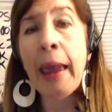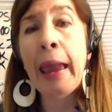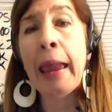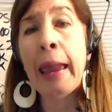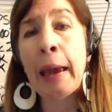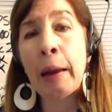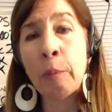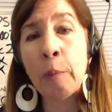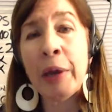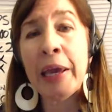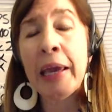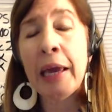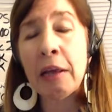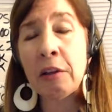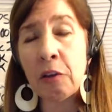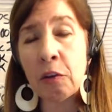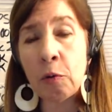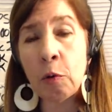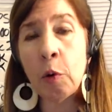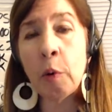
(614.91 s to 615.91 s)
And we
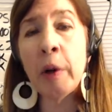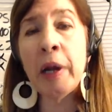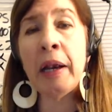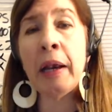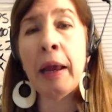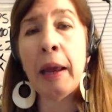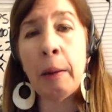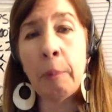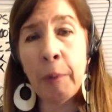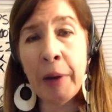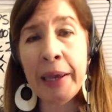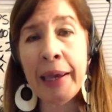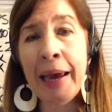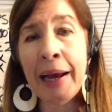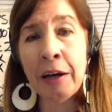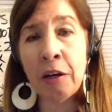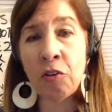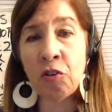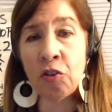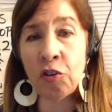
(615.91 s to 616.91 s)
get through it and we
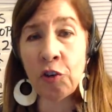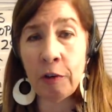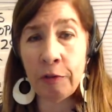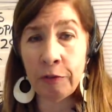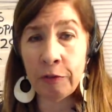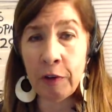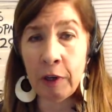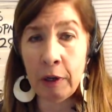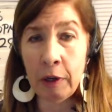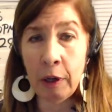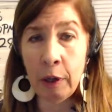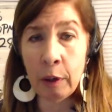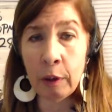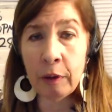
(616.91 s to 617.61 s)
get it shifted.